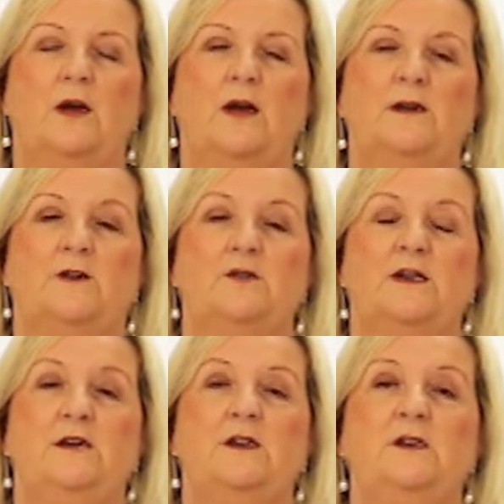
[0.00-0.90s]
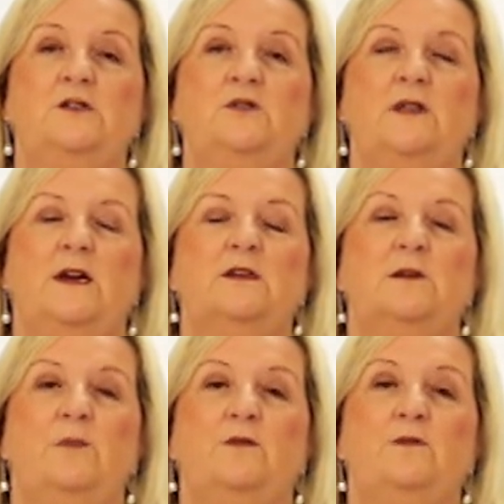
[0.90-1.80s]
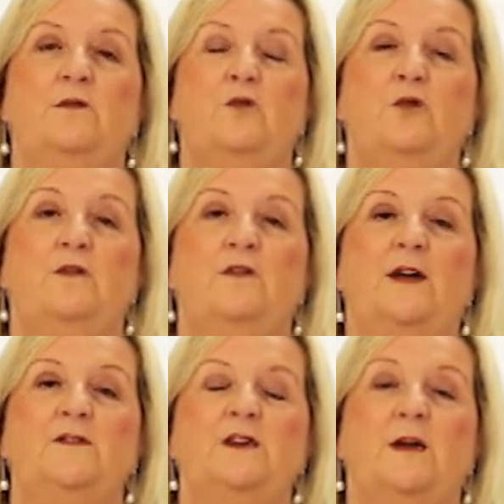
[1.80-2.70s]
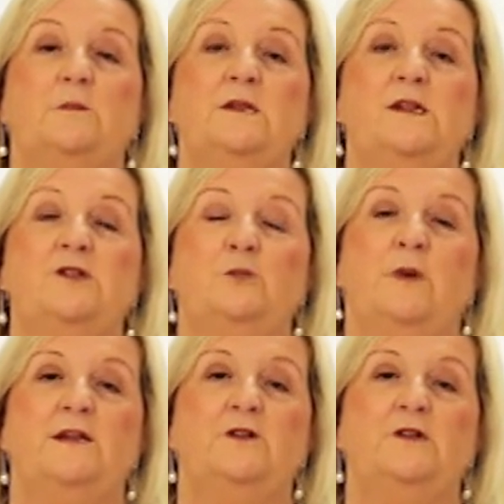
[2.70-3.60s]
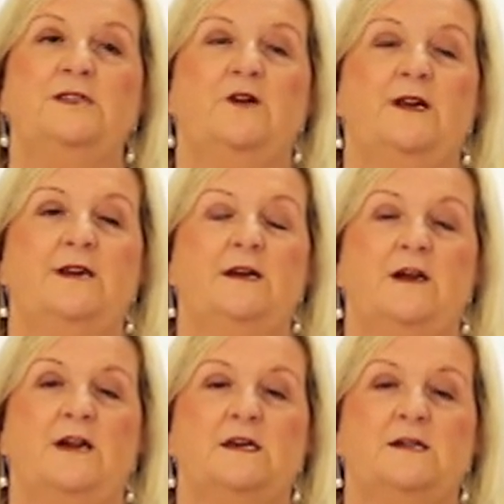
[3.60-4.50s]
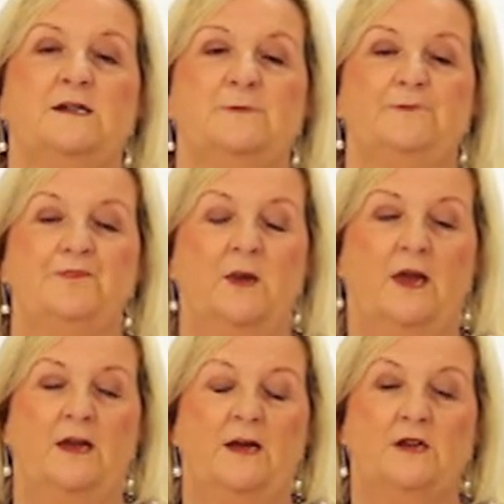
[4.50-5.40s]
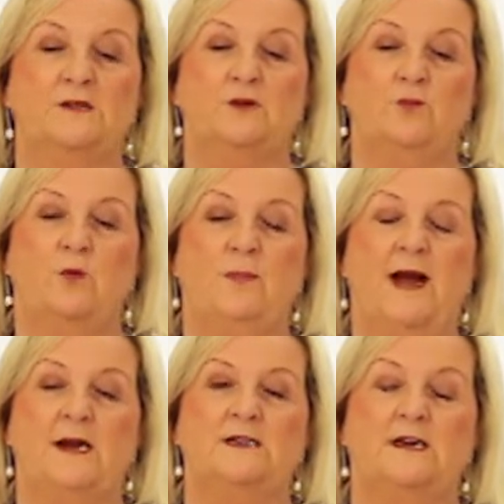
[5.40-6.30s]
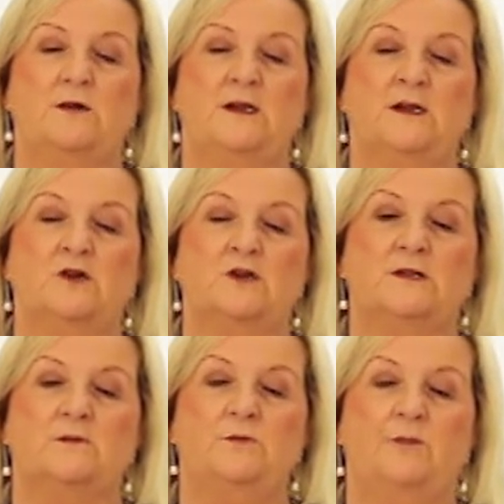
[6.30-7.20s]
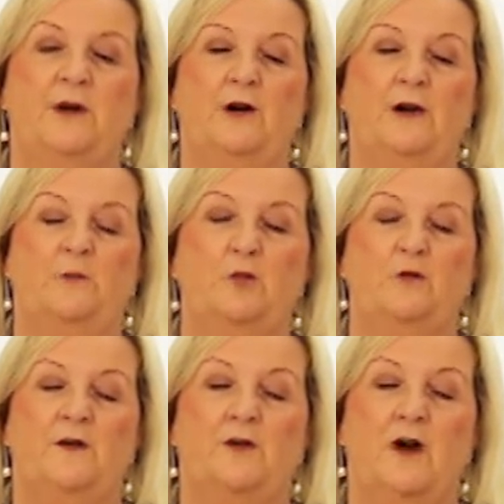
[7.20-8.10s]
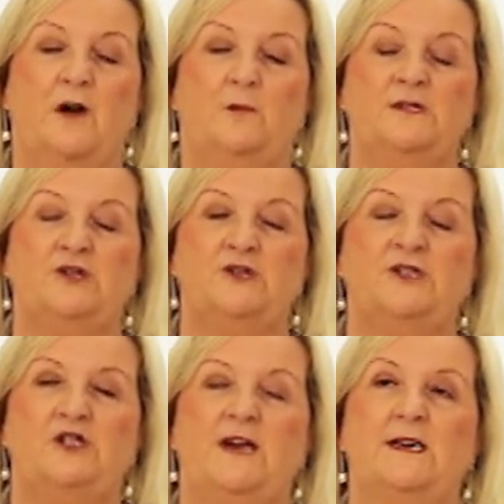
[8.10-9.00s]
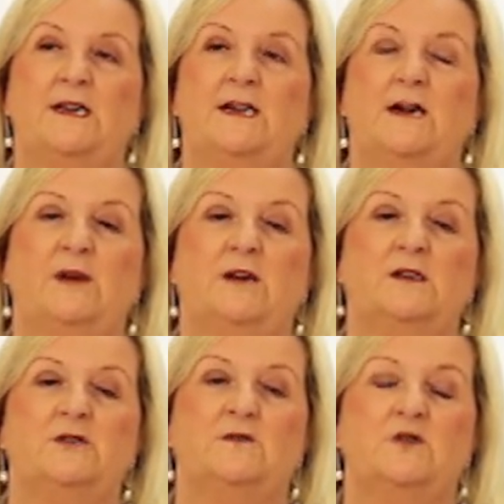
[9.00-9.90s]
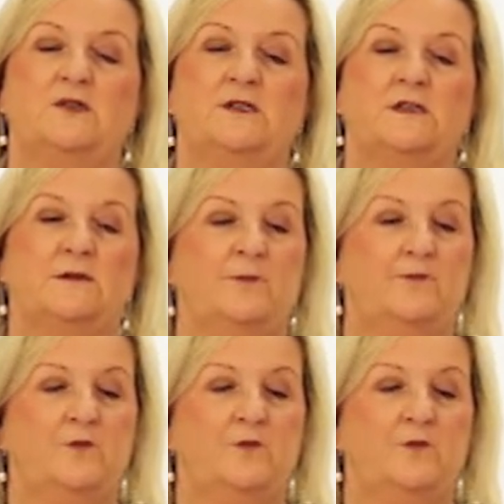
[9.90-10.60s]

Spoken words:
And out. And you can do that about 4 or 5 times, not too many, or you start getting lightheaded. So we're back down. You can just barely move your arms, just gently now, because you just